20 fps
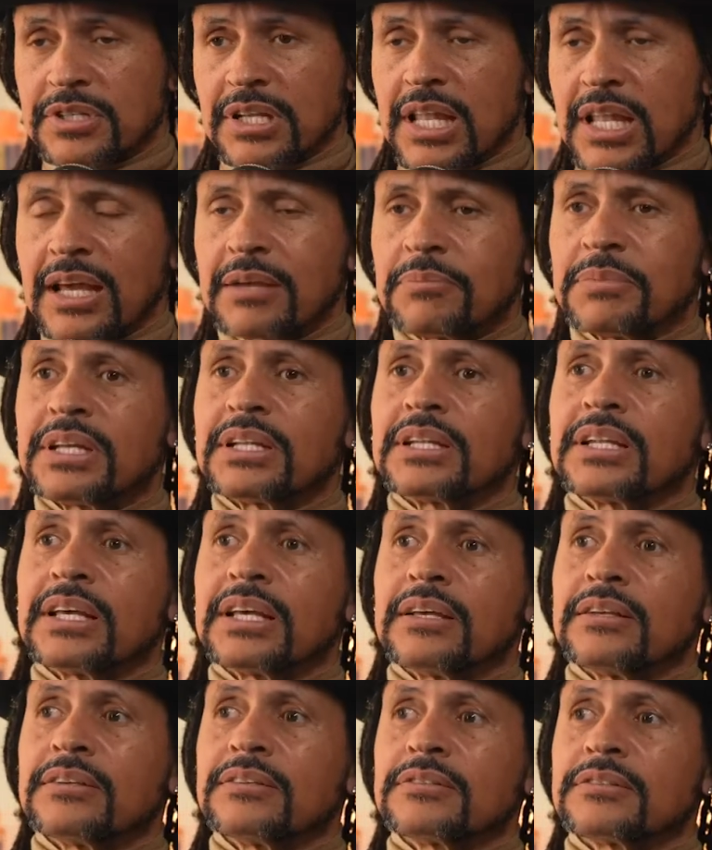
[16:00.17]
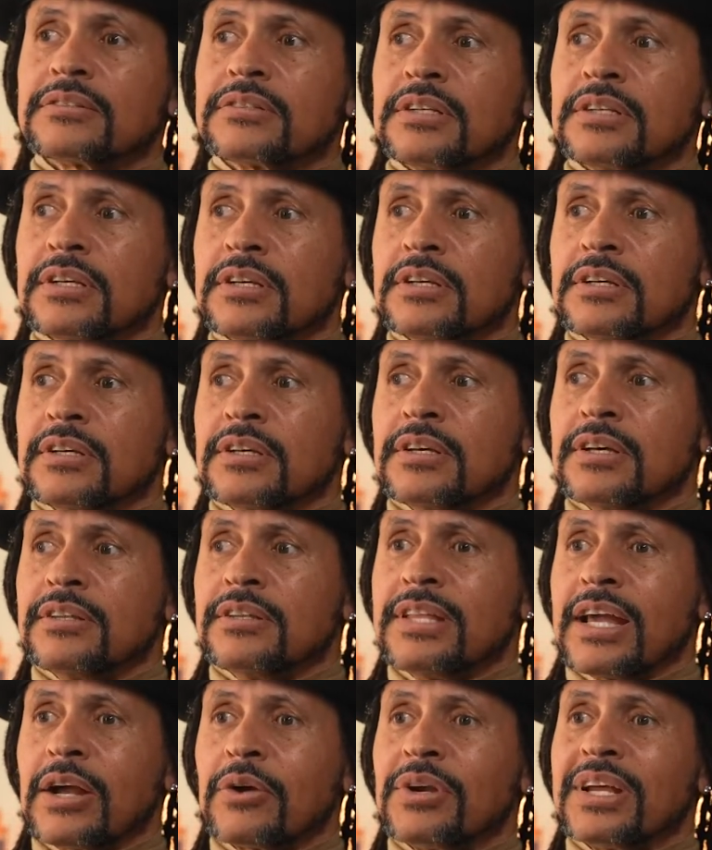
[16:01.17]
alignment is
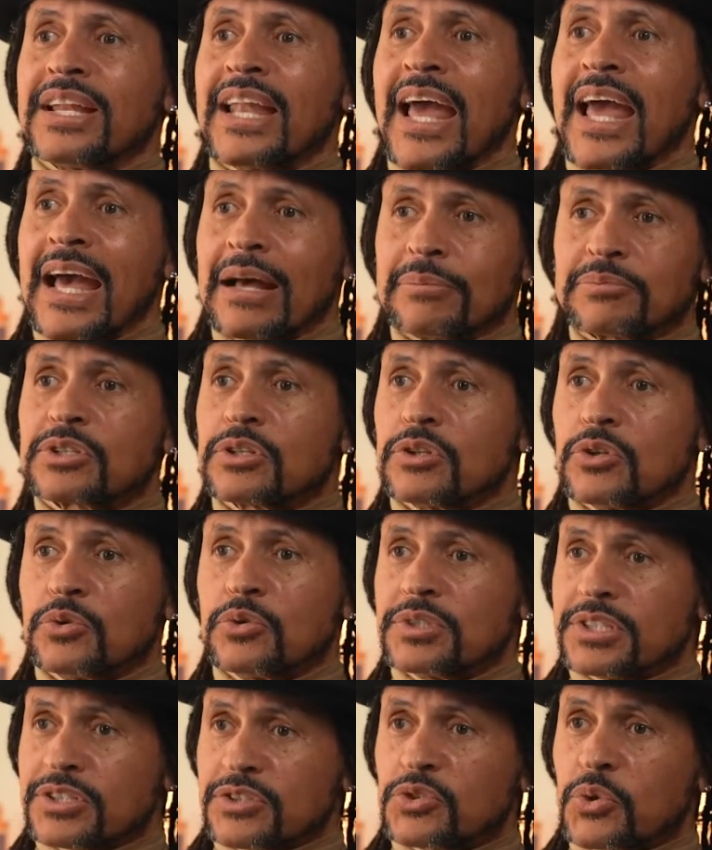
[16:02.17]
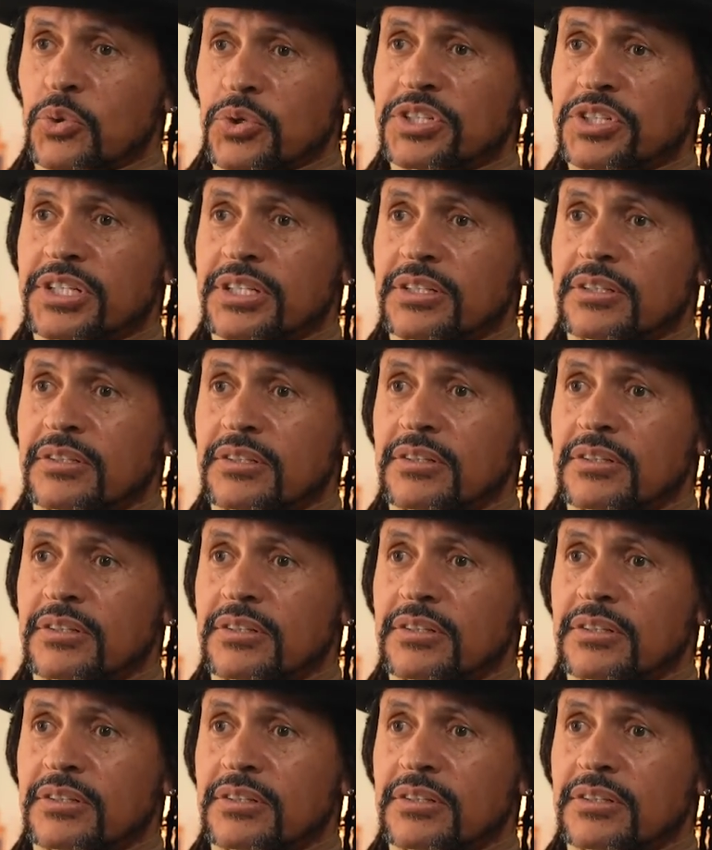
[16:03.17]
they're in absolute distortion,